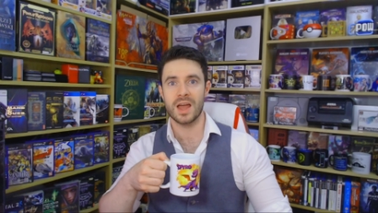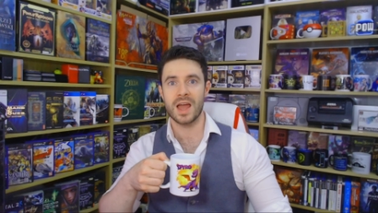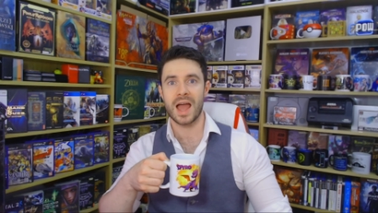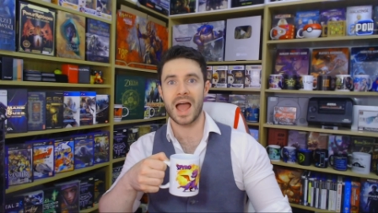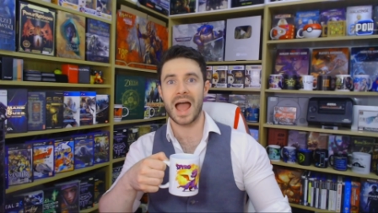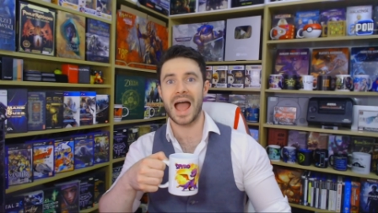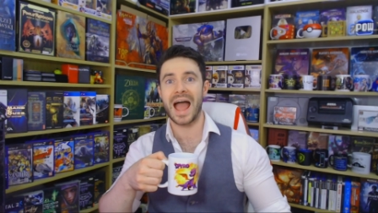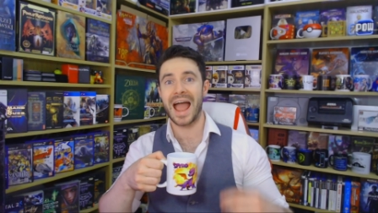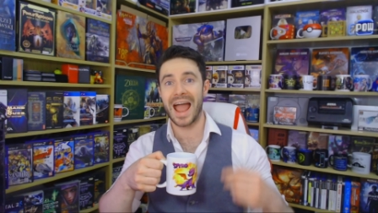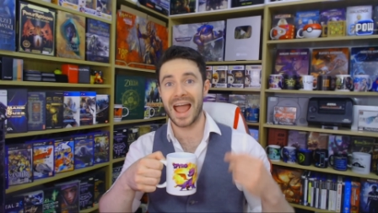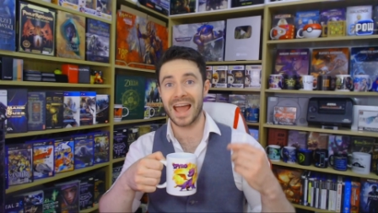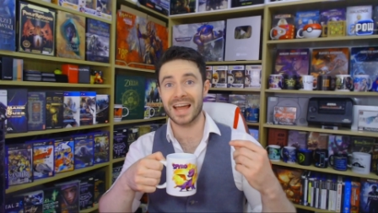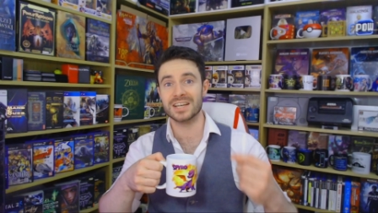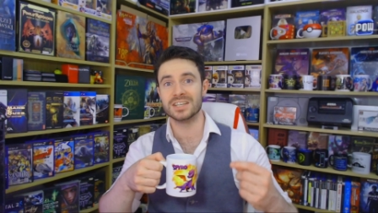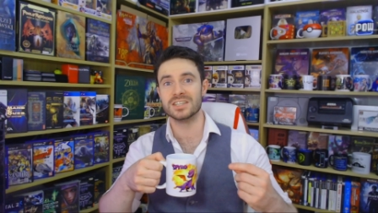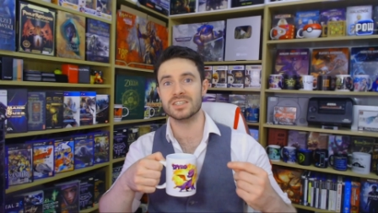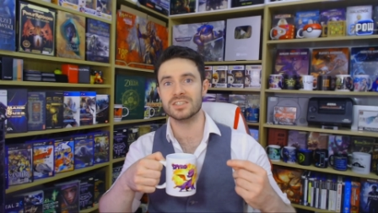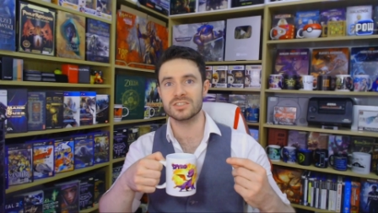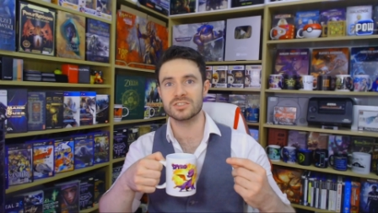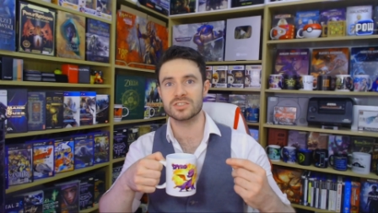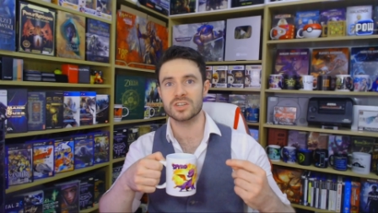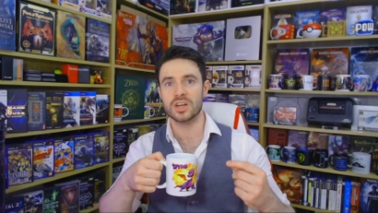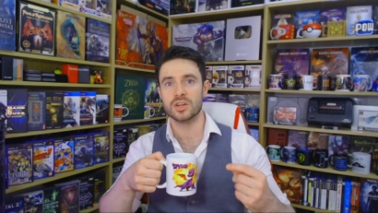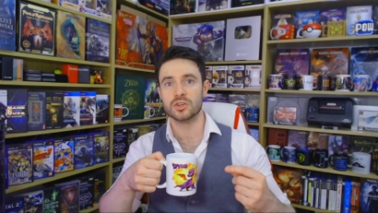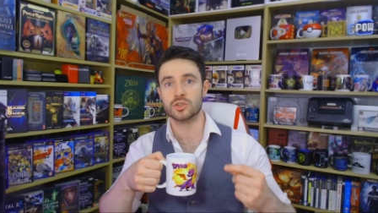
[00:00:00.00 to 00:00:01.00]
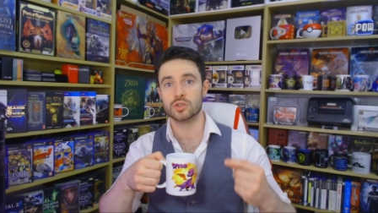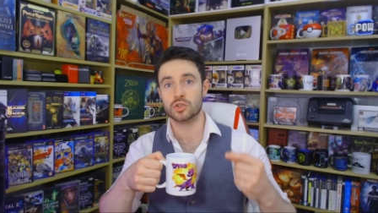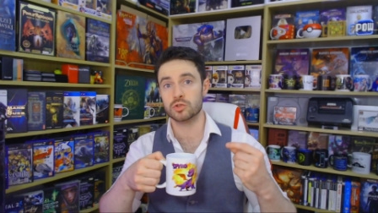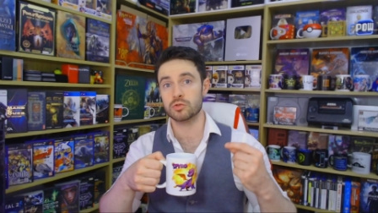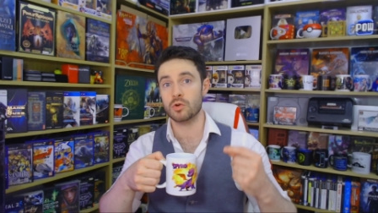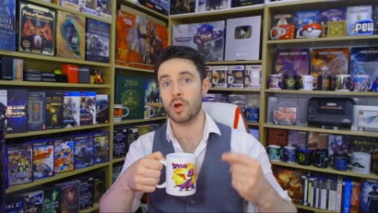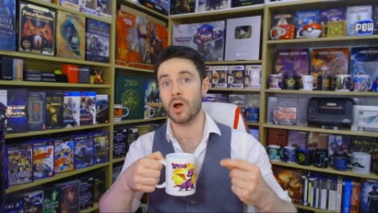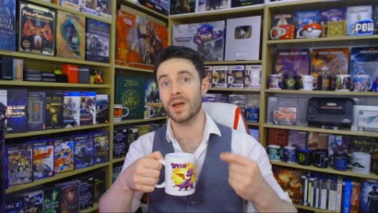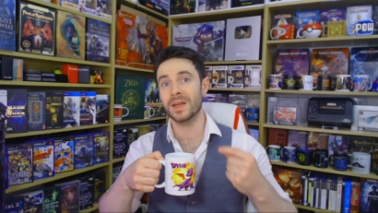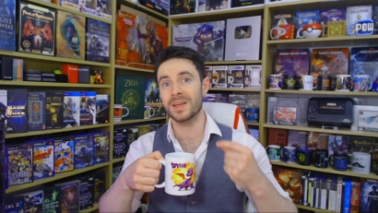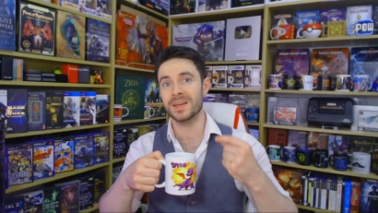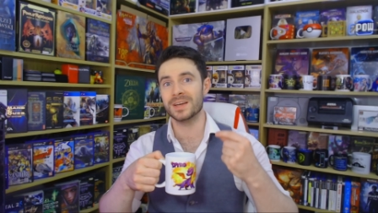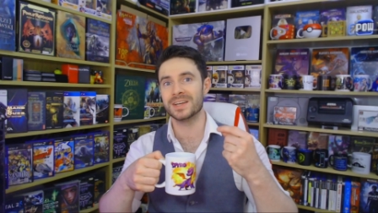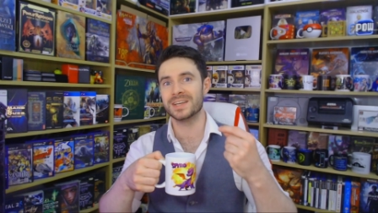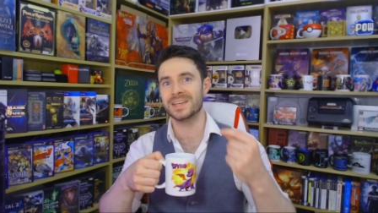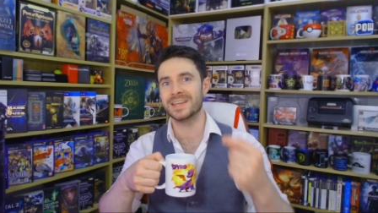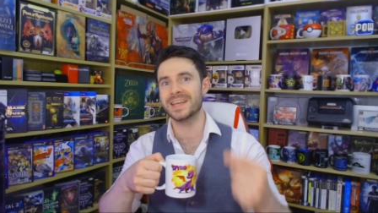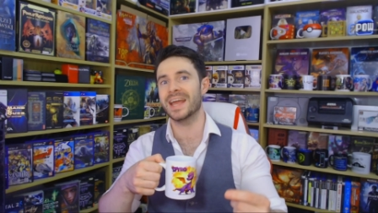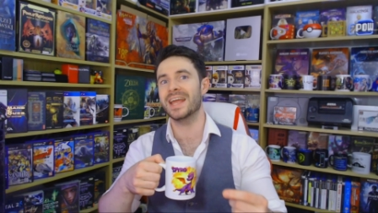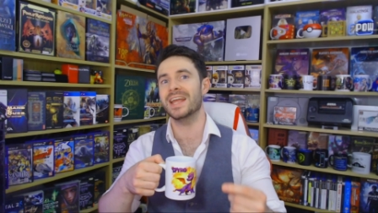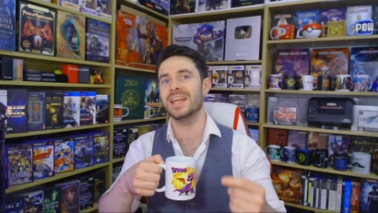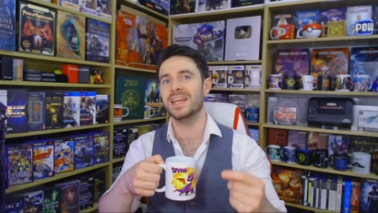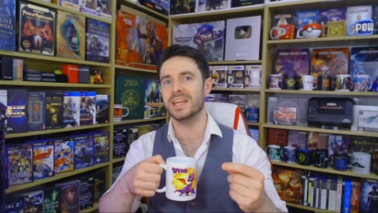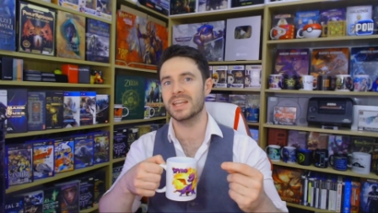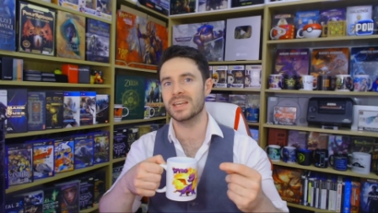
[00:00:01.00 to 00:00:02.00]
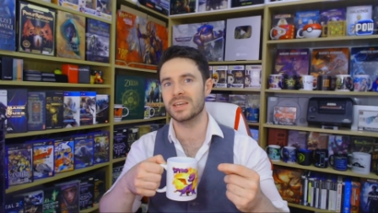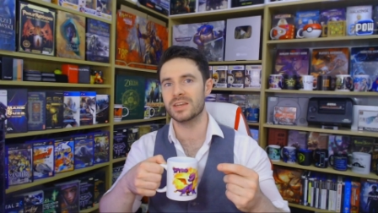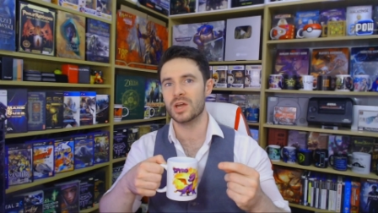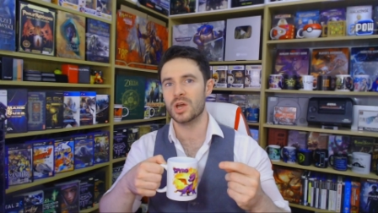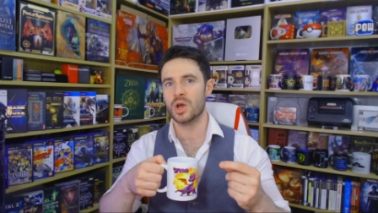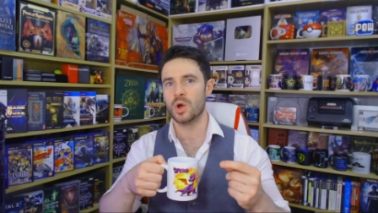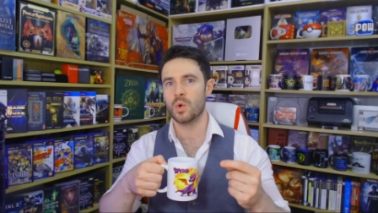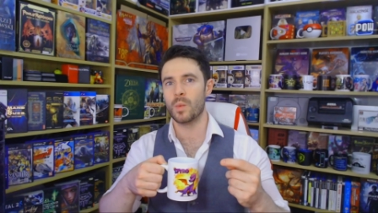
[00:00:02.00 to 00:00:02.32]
and try again